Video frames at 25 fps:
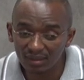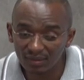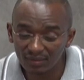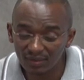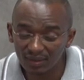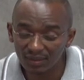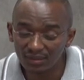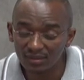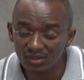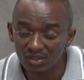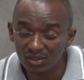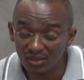
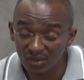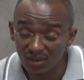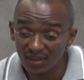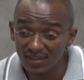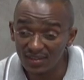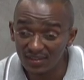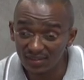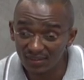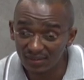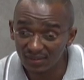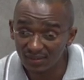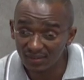the
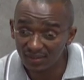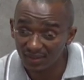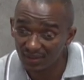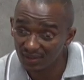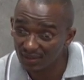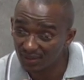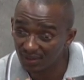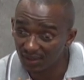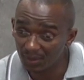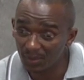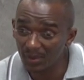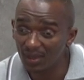trays,
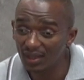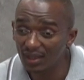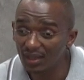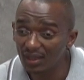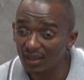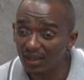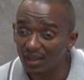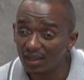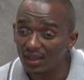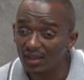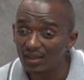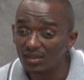just the way,
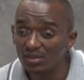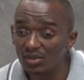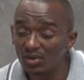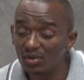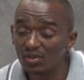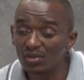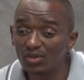you know,